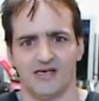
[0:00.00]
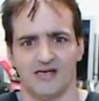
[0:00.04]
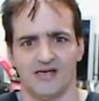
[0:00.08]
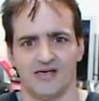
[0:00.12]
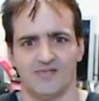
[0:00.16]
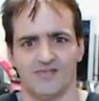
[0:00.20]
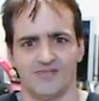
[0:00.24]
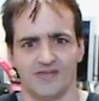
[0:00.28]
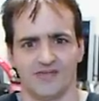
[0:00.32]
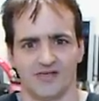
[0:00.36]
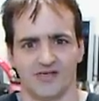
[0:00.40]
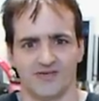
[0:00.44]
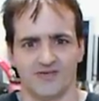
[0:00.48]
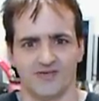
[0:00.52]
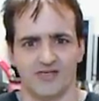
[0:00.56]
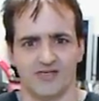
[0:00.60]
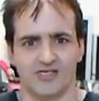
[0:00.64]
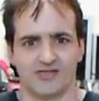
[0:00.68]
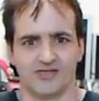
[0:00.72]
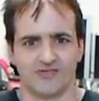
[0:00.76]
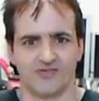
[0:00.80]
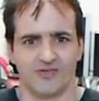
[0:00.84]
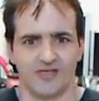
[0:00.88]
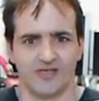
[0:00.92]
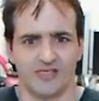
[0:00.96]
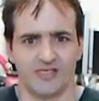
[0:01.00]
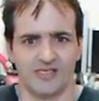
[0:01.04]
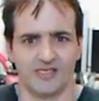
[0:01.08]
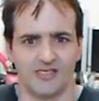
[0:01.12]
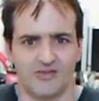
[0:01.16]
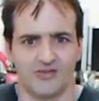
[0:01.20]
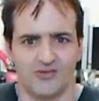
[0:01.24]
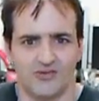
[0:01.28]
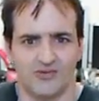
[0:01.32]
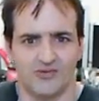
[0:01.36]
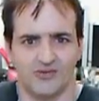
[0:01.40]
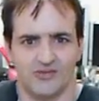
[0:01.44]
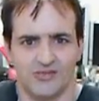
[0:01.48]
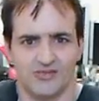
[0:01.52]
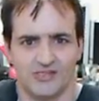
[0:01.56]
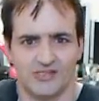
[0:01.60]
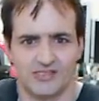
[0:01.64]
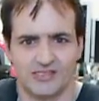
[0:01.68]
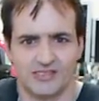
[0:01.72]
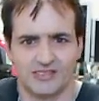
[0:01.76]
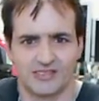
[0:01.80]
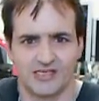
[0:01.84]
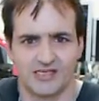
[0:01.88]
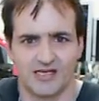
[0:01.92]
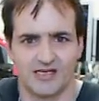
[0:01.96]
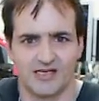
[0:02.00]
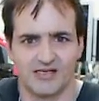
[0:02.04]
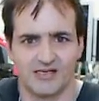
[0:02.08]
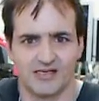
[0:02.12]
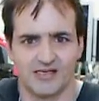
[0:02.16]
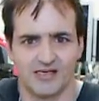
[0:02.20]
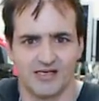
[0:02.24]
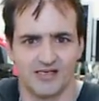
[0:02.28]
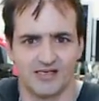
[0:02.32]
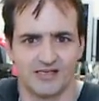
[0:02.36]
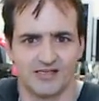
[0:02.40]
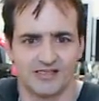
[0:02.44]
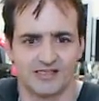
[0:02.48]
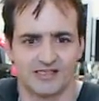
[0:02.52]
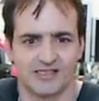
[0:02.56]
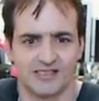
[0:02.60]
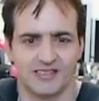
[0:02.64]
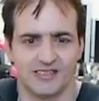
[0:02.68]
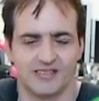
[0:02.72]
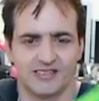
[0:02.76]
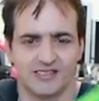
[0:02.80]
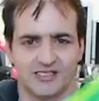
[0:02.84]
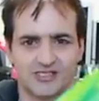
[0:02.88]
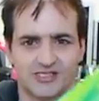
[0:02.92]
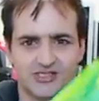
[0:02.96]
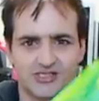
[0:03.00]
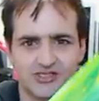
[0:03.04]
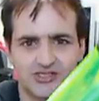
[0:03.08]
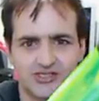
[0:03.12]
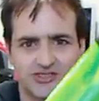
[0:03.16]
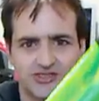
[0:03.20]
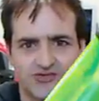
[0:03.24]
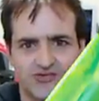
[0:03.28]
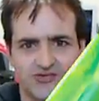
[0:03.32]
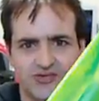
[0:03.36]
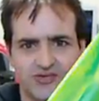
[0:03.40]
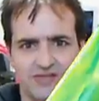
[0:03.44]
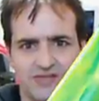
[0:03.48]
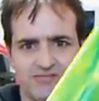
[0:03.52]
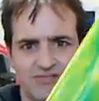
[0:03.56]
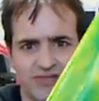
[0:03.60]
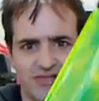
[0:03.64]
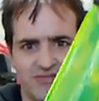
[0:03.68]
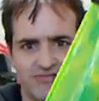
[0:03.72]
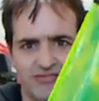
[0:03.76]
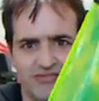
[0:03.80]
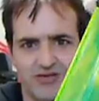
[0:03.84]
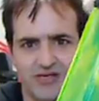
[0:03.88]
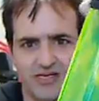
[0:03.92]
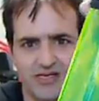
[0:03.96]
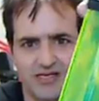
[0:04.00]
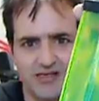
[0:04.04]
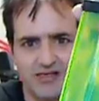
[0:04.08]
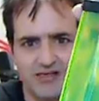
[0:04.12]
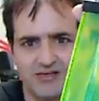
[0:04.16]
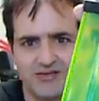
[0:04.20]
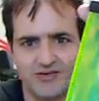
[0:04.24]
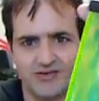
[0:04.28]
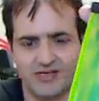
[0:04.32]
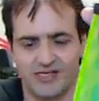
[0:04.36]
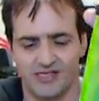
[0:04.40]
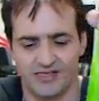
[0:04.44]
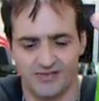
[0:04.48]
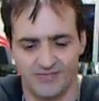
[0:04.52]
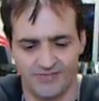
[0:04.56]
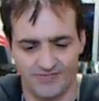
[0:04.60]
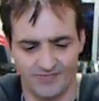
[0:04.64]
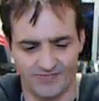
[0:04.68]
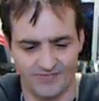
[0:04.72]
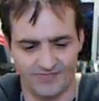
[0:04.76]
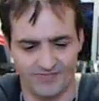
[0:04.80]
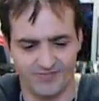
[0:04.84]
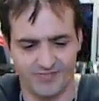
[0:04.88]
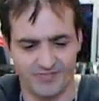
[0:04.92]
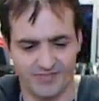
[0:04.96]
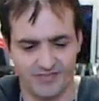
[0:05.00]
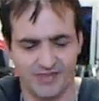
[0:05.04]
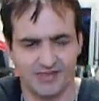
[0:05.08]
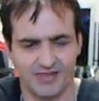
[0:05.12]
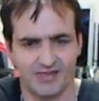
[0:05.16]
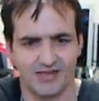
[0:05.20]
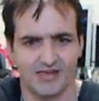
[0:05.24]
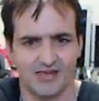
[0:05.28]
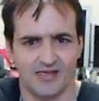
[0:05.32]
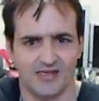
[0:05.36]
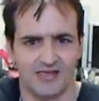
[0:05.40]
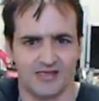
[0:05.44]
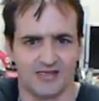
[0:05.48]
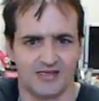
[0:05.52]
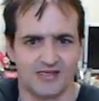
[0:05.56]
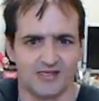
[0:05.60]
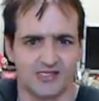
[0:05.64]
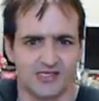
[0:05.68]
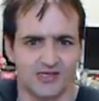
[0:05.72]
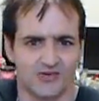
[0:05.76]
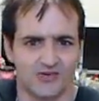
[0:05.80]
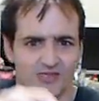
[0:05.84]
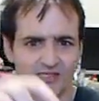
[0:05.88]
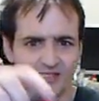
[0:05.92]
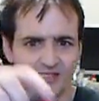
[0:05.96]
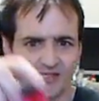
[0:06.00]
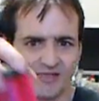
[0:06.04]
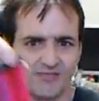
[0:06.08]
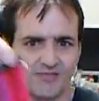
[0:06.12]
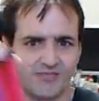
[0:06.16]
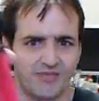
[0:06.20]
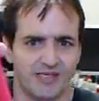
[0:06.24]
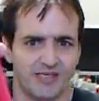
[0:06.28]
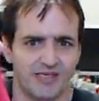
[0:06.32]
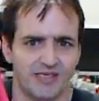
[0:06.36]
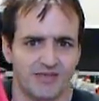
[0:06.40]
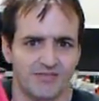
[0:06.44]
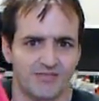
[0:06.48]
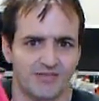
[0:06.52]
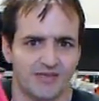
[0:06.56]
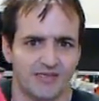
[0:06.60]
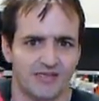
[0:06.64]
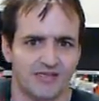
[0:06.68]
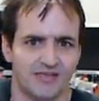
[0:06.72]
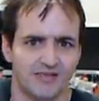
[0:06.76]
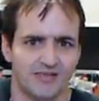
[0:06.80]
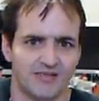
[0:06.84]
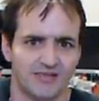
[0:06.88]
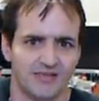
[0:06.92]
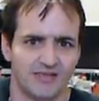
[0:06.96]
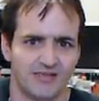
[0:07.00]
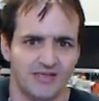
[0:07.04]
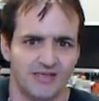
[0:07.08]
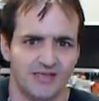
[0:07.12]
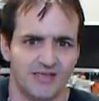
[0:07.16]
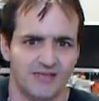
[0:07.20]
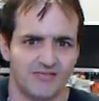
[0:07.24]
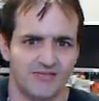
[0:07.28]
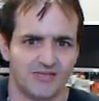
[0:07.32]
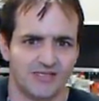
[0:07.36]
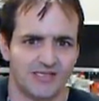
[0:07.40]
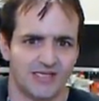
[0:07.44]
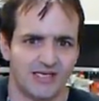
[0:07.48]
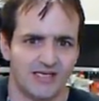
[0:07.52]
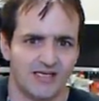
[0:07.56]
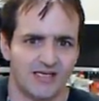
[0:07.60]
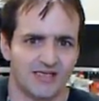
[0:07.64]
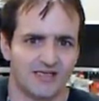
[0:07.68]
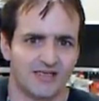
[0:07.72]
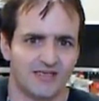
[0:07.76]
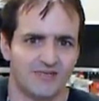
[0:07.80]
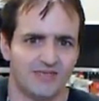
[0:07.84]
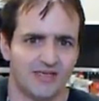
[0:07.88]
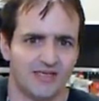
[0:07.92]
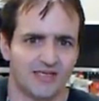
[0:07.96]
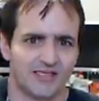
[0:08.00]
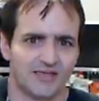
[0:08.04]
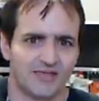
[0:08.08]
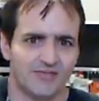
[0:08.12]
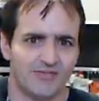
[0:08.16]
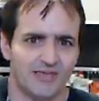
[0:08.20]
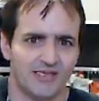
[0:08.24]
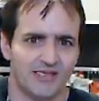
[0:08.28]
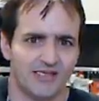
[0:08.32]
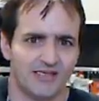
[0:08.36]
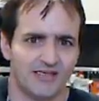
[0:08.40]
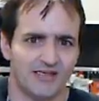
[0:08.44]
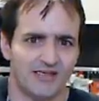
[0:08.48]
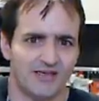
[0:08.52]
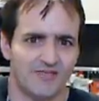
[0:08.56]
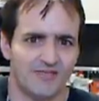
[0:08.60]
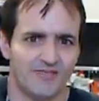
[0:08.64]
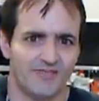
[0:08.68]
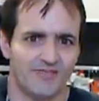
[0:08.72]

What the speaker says: The green's really cool. It's kind of hard to see. It's extremely bright green. So isn't the pink, but the camera's hard to pick the pink up.